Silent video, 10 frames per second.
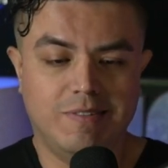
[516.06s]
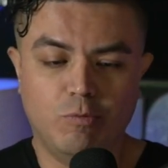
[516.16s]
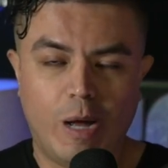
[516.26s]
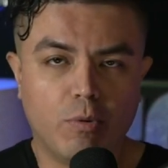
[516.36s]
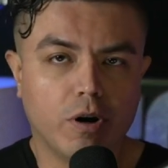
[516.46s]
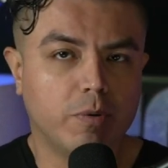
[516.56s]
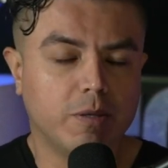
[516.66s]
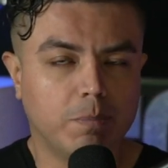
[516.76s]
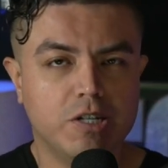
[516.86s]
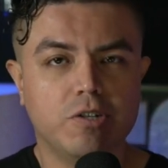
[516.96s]
I work with
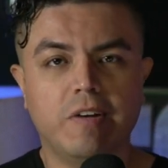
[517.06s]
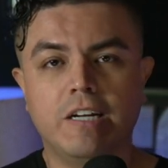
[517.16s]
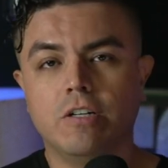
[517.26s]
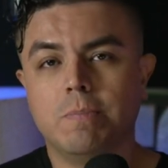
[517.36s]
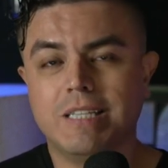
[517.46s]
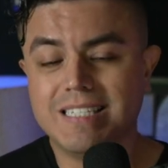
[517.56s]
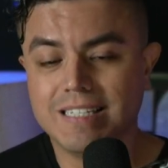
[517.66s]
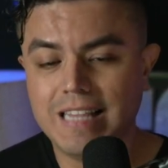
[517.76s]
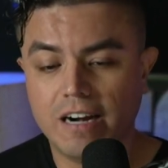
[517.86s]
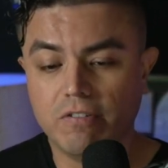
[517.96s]
a bunch of vendors, but this
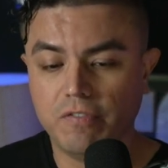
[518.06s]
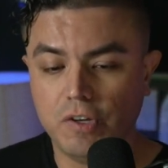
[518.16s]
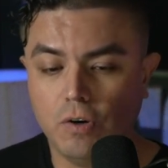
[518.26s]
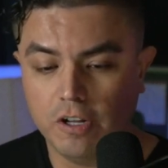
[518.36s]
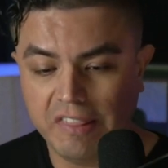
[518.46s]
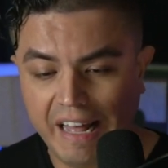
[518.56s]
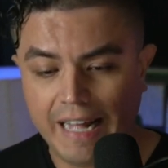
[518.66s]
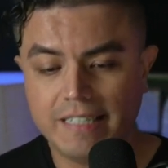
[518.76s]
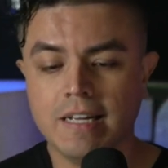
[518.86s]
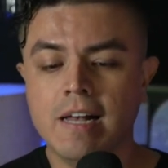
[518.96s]
is not a review on
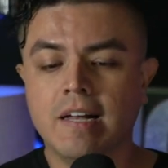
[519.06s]
that.